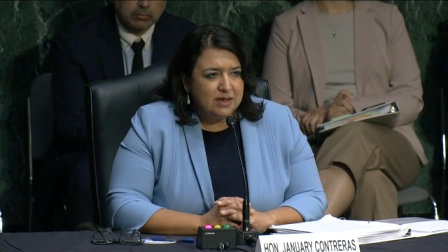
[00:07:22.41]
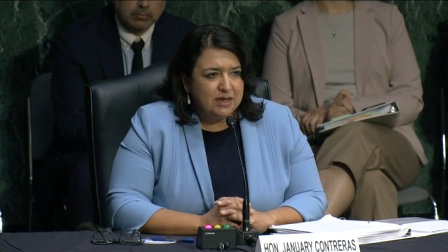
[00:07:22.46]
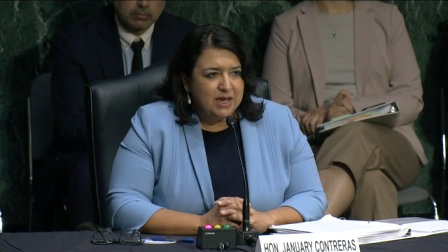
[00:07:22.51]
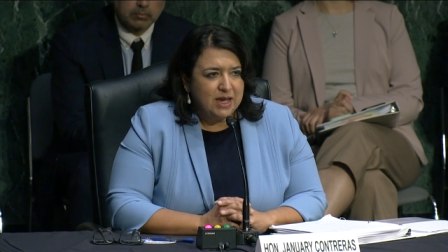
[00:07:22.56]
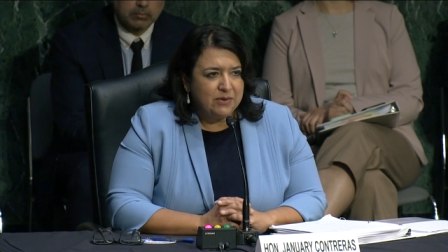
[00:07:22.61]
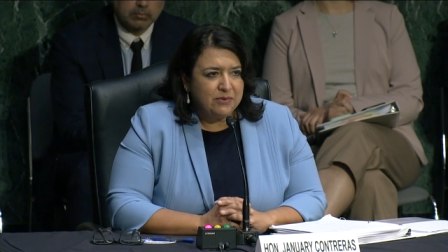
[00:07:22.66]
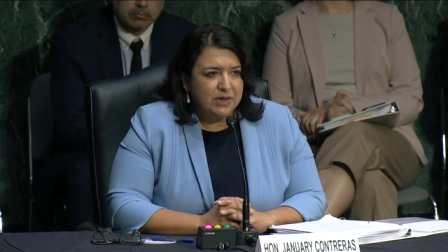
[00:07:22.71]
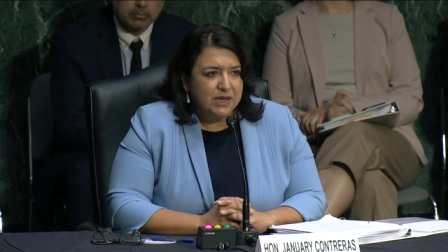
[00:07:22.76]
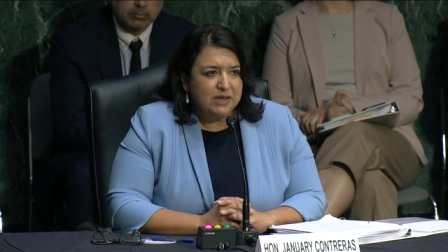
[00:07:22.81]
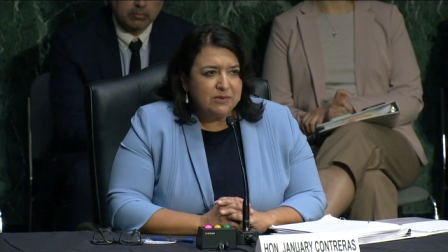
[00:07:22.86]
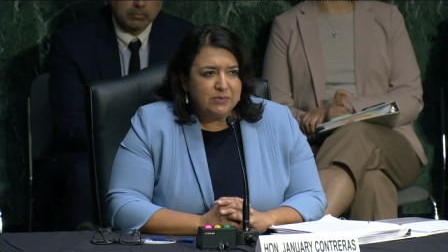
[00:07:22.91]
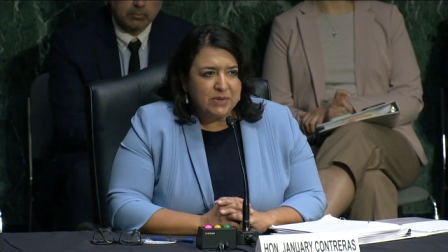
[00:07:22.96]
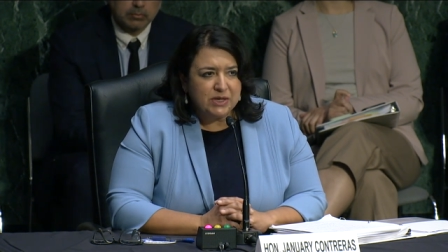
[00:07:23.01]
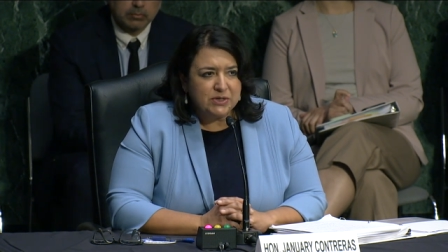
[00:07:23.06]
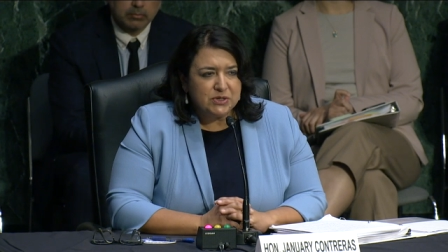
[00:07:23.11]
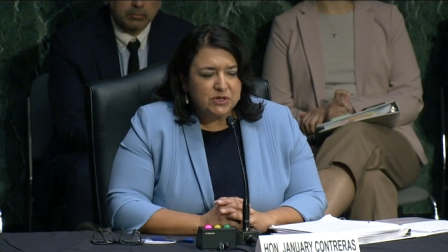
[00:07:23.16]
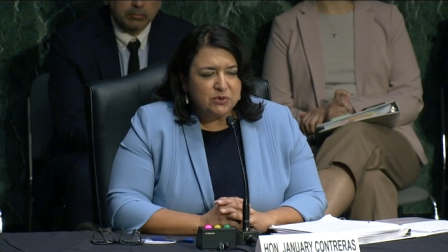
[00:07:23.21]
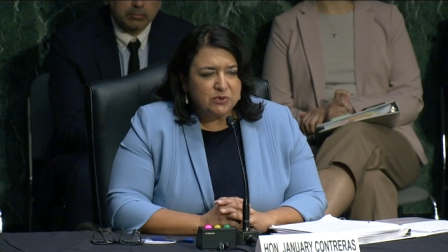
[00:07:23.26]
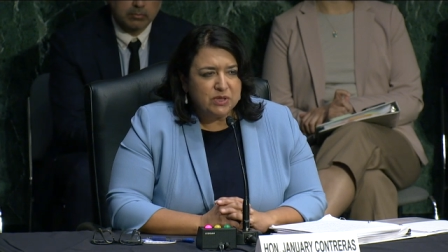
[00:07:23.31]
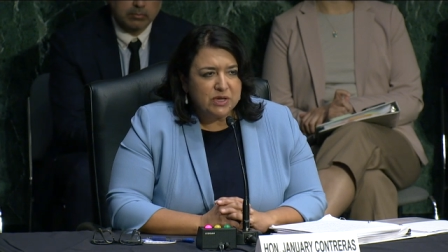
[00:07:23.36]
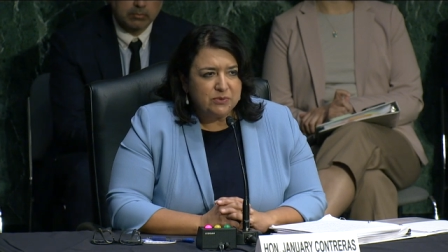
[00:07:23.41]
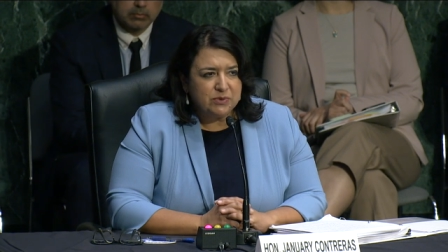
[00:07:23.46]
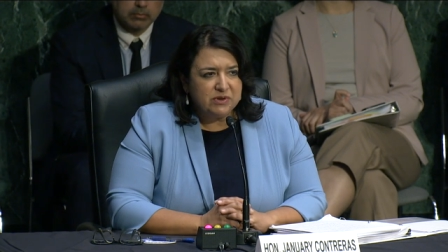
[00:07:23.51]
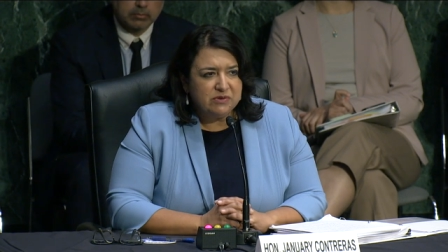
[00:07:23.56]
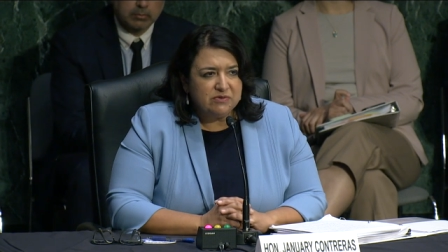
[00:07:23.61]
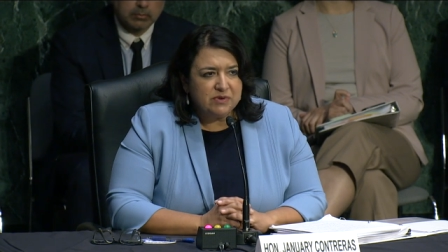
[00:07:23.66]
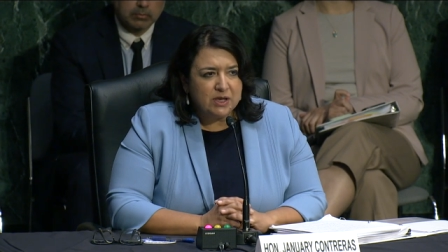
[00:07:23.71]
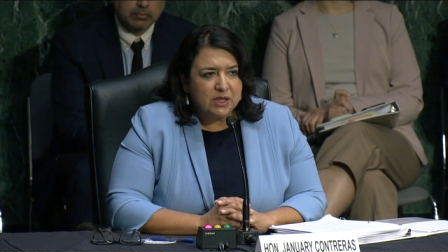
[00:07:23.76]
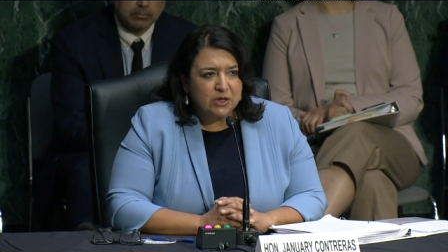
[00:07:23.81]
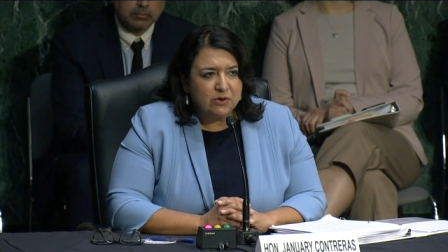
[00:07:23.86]
how we can make sure that we
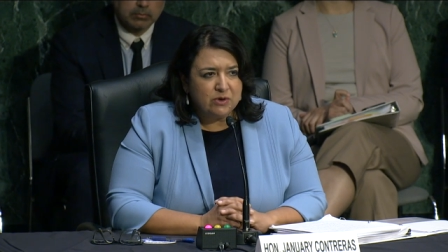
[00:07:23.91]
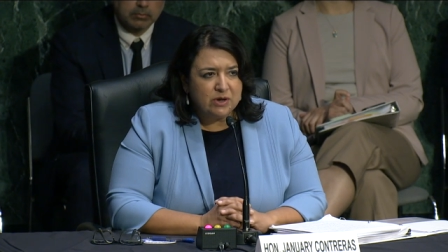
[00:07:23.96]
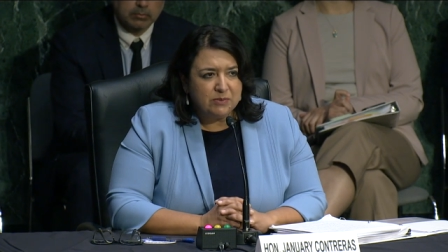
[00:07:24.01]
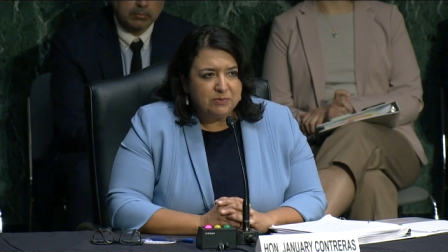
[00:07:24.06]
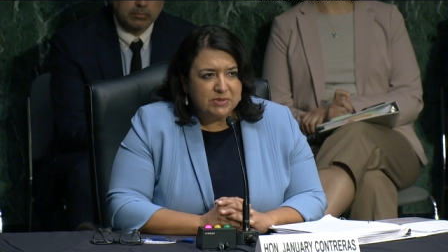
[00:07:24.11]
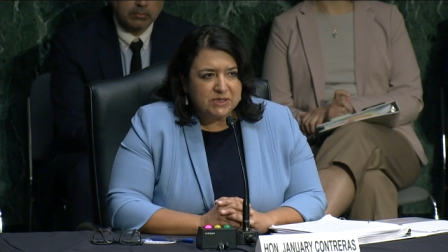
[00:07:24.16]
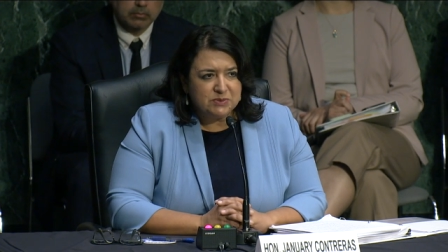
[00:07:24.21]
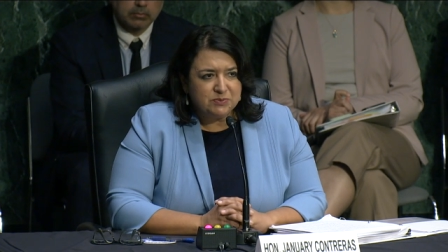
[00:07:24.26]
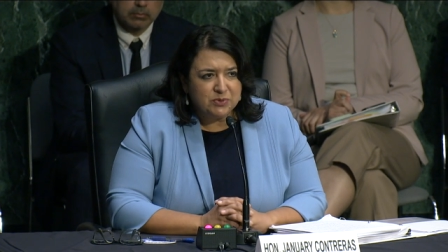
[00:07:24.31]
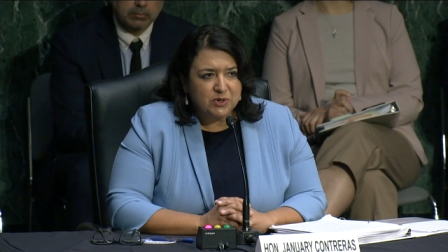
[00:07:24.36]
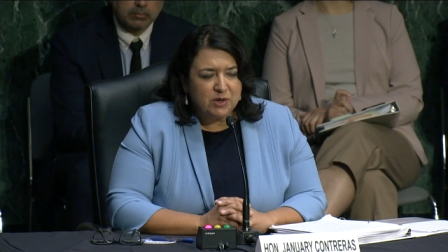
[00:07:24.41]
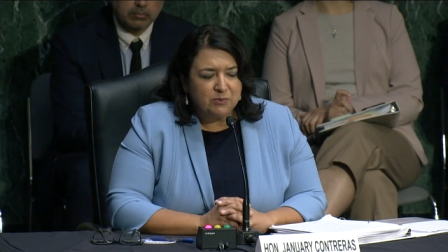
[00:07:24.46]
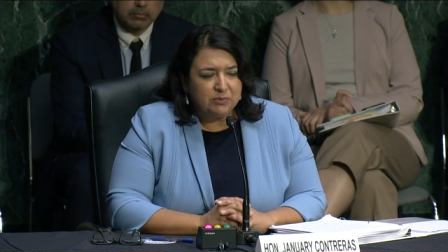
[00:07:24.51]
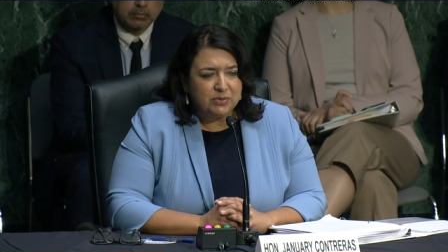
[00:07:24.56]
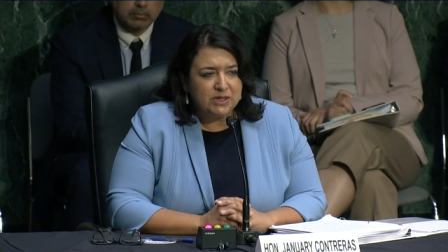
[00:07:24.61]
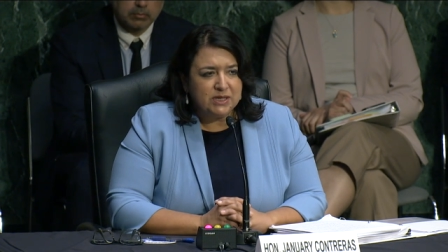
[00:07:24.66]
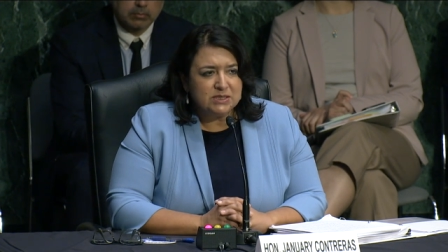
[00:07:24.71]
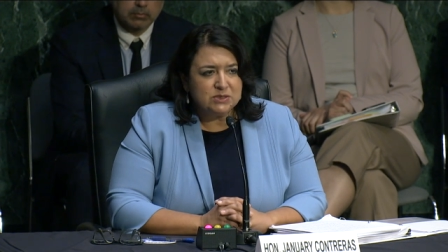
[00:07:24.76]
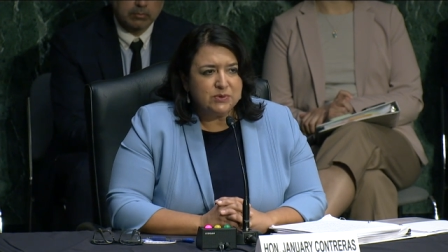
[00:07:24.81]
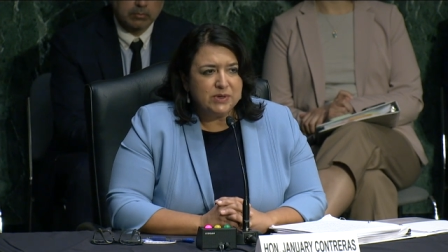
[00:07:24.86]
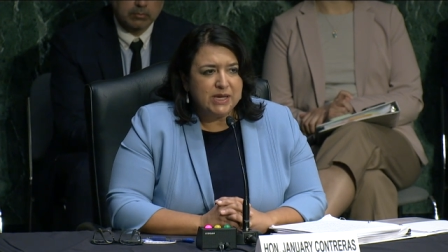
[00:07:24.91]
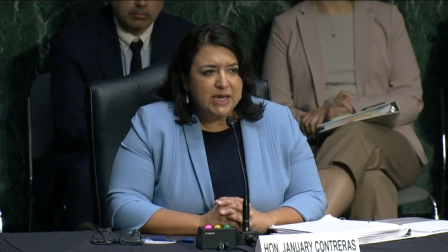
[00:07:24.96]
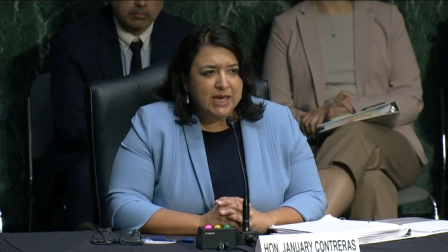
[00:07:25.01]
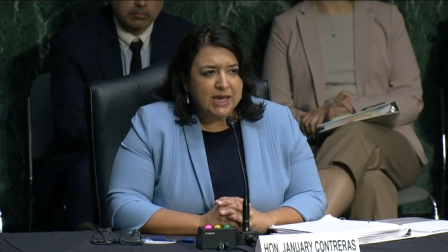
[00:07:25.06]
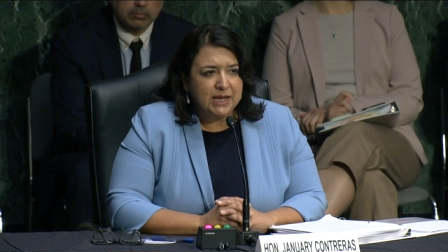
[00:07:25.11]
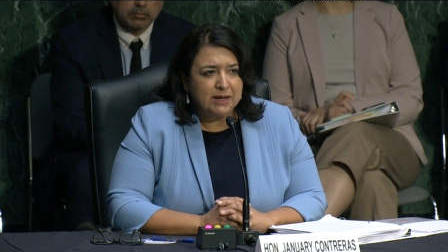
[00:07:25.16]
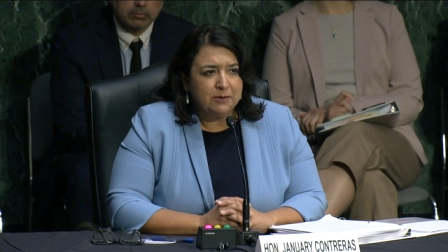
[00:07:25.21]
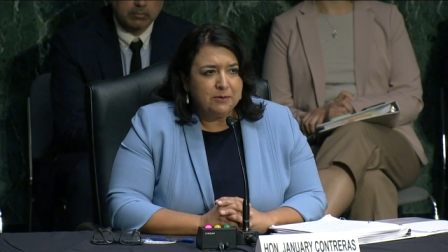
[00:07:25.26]
follow up as okay. promptly I'll tell you what can. it is.